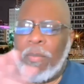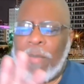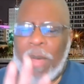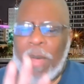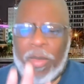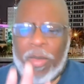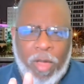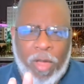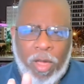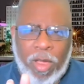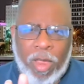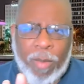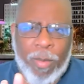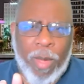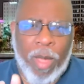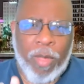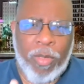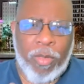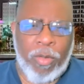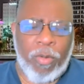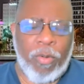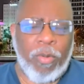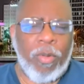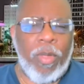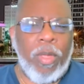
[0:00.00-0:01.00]
I'm not talking
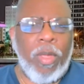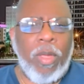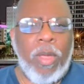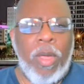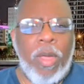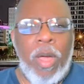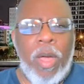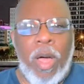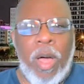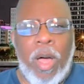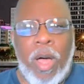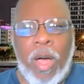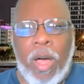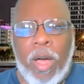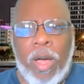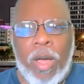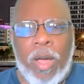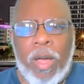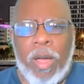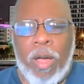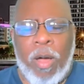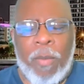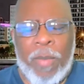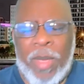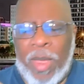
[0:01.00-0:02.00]
about you.
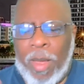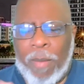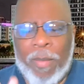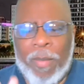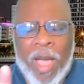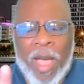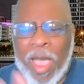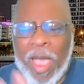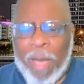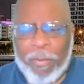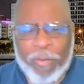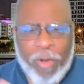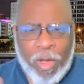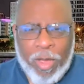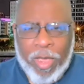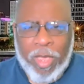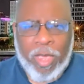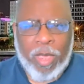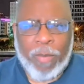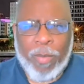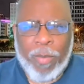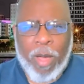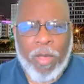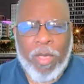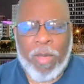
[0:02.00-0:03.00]
Uh, I mean, I'm, I am
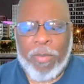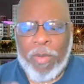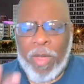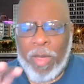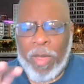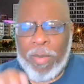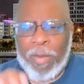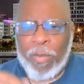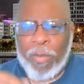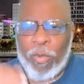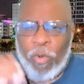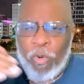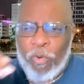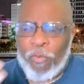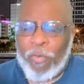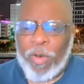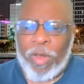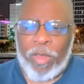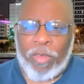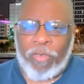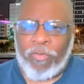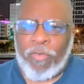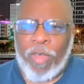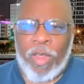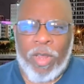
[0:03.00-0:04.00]
talking about you. I'm talking about people who are
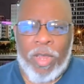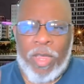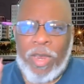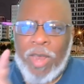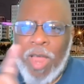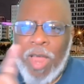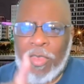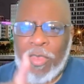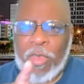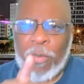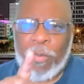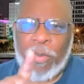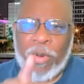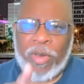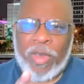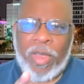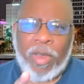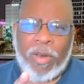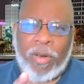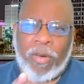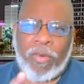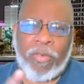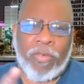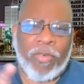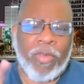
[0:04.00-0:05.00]
really struggling, not the
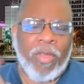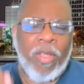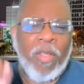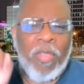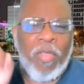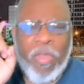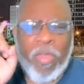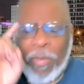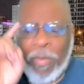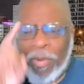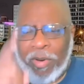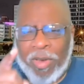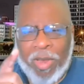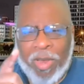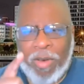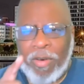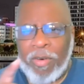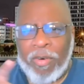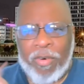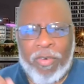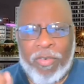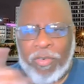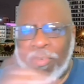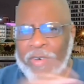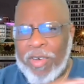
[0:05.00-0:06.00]
pretenders. The
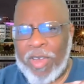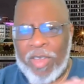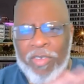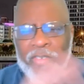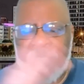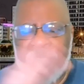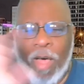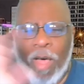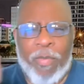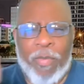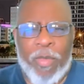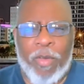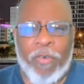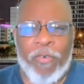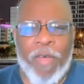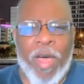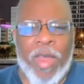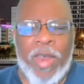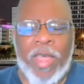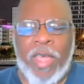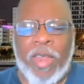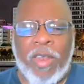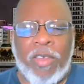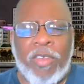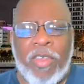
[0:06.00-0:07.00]
pretenders are just out there
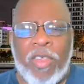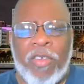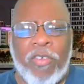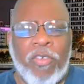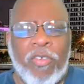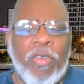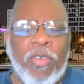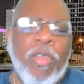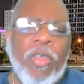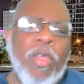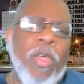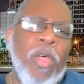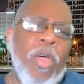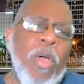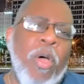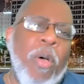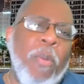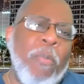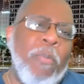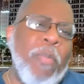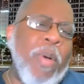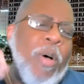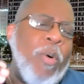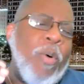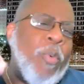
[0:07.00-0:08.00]
trying to get attention.
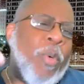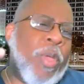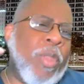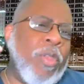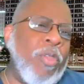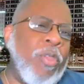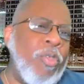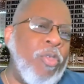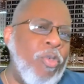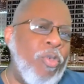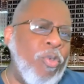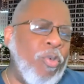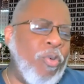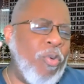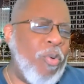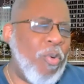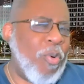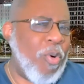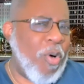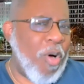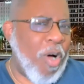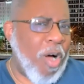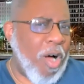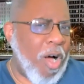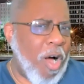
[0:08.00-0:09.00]
But when
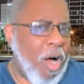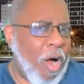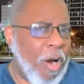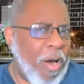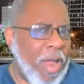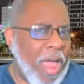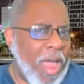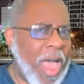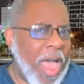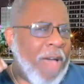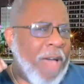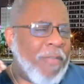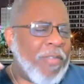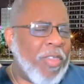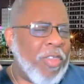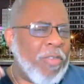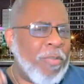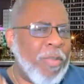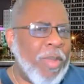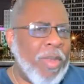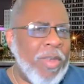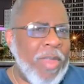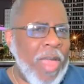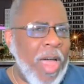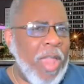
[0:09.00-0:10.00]
you are at
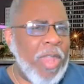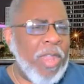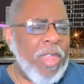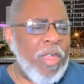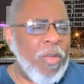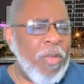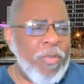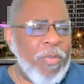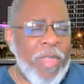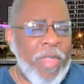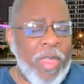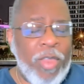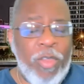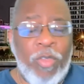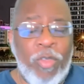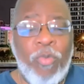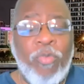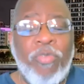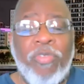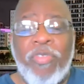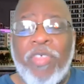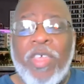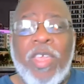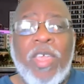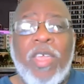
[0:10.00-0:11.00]
this mentality that you
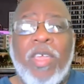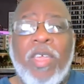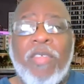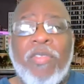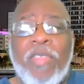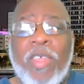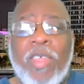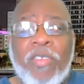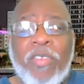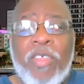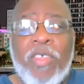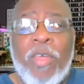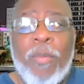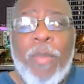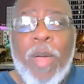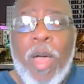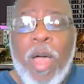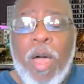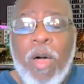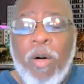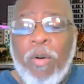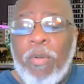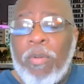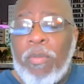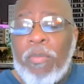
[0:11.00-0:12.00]
think that
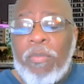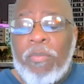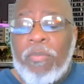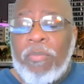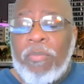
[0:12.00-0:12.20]
somehow